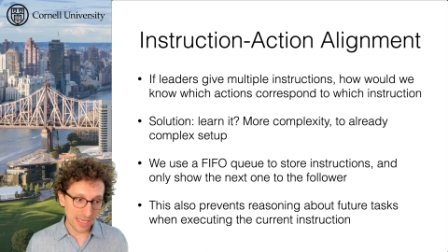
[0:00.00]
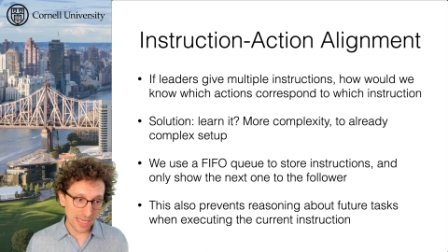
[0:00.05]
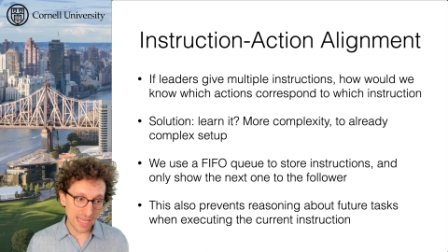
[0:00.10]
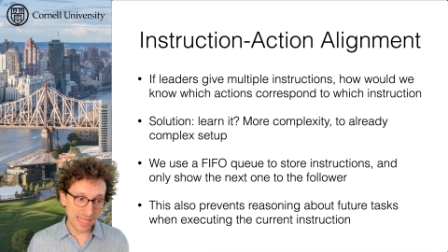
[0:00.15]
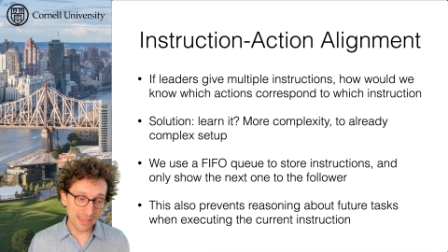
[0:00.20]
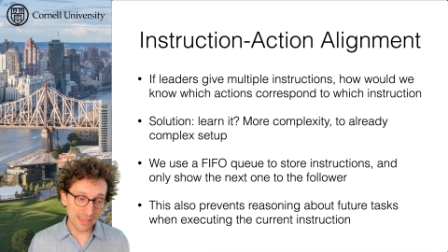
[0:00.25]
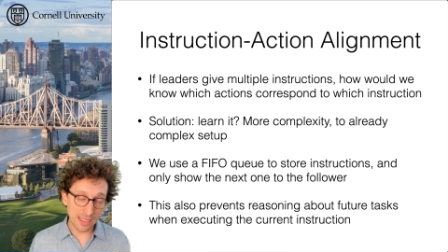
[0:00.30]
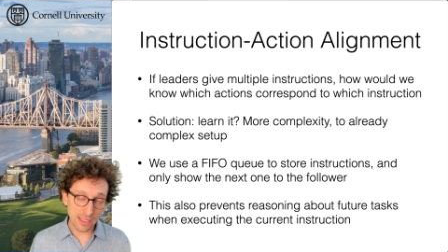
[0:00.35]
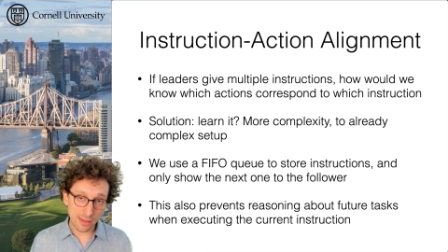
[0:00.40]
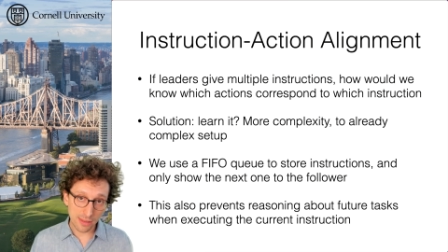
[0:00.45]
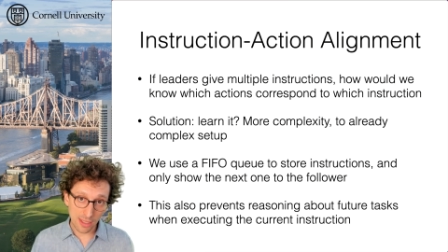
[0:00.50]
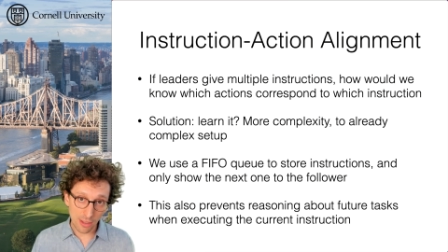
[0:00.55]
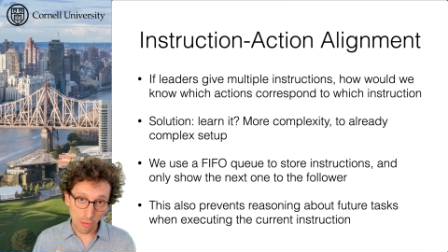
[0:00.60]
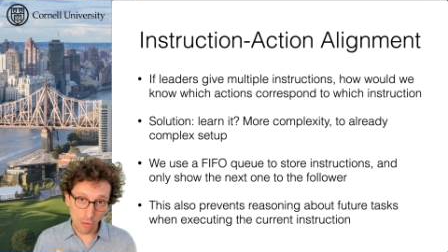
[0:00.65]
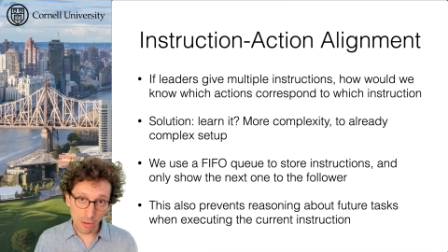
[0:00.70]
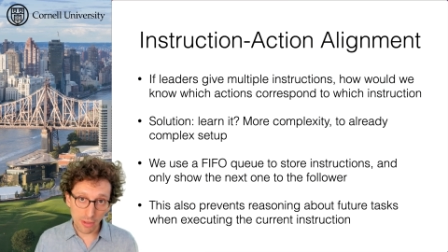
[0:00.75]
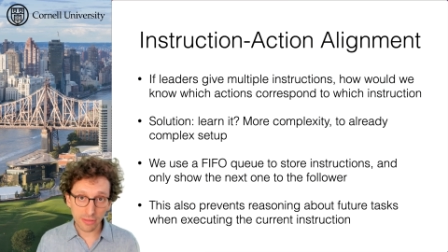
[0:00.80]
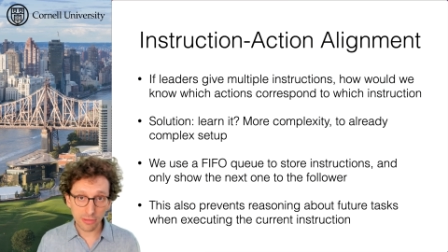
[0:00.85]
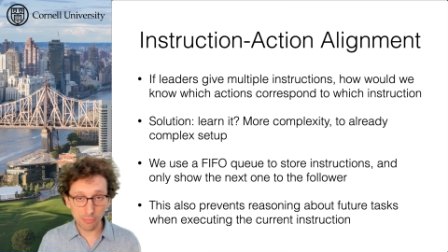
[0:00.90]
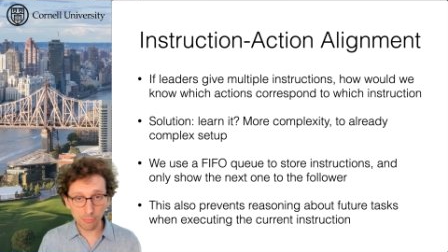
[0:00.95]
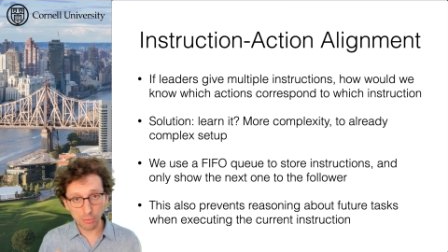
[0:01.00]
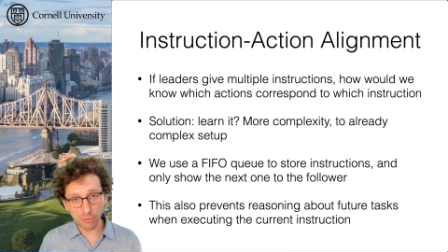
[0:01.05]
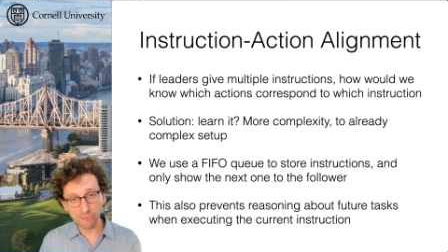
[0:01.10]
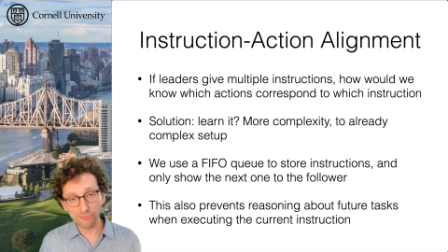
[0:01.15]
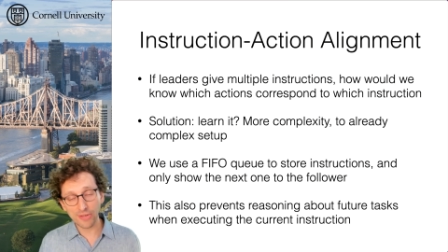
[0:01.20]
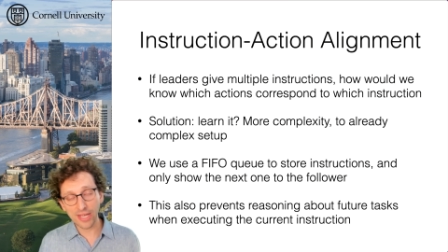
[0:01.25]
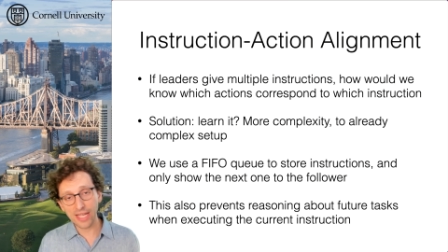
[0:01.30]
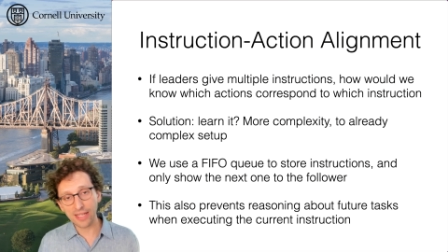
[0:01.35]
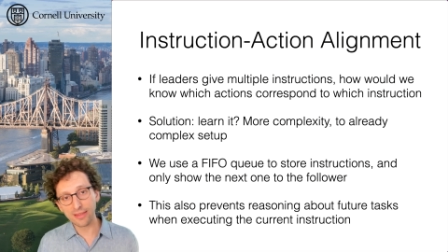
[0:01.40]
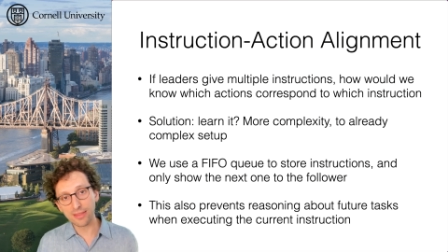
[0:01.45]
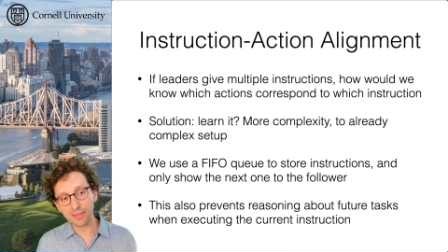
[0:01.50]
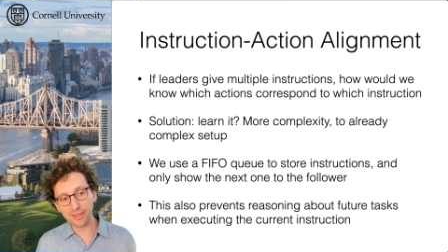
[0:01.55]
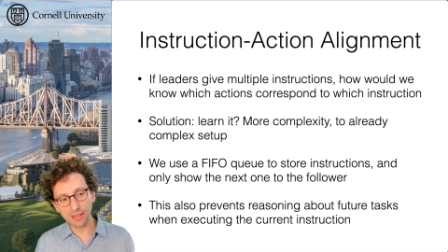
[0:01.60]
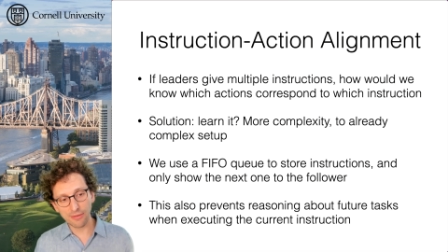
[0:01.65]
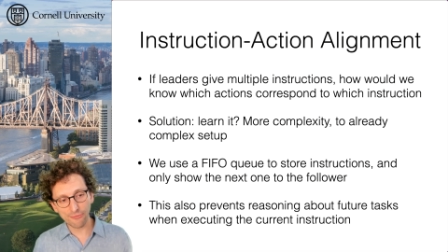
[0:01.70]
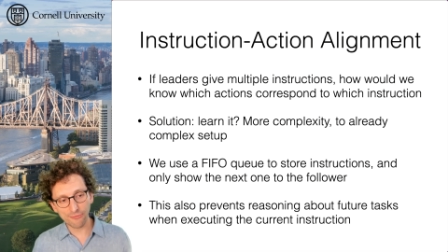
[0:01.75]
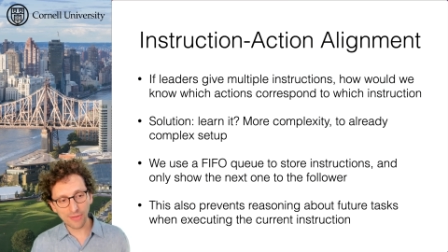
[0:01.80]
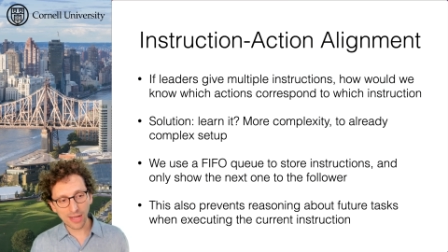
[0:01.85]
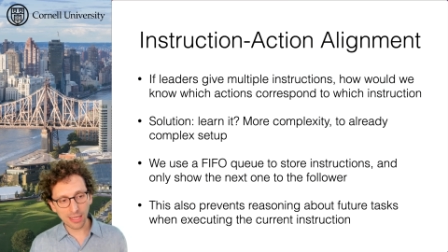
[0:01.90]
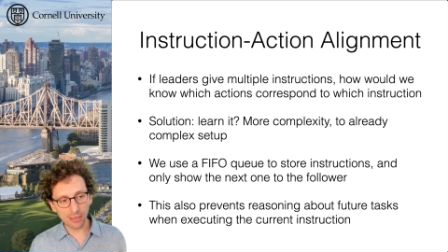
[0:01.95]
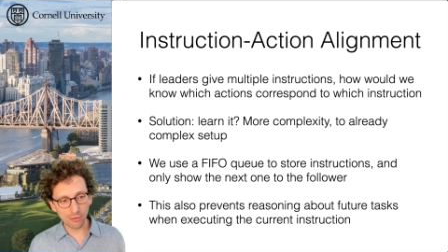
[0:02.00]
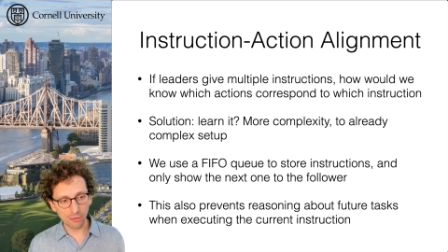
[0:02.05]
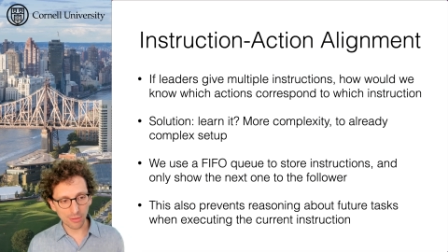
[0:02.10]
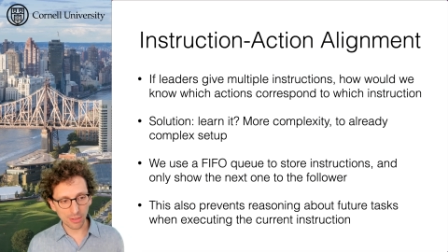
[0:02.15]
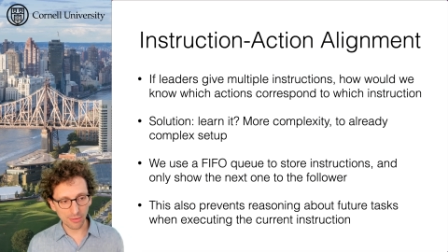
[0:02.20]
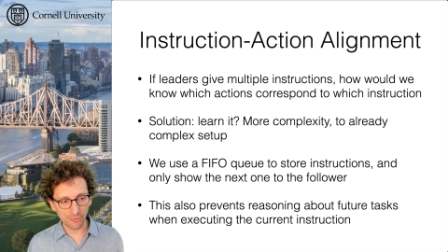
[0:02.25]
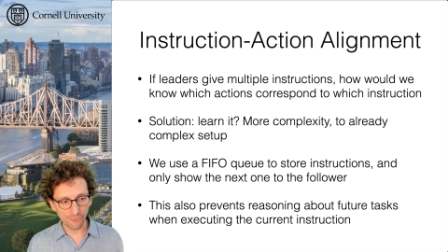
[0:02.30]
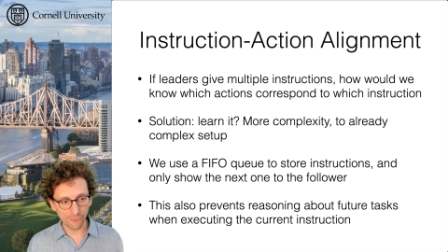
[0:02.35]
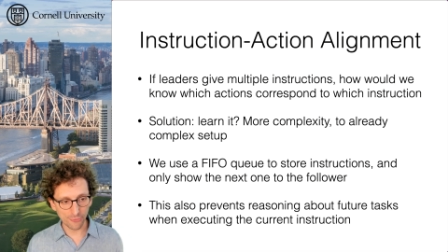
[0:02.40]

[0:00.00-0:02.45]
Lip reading: And this also prevents the follower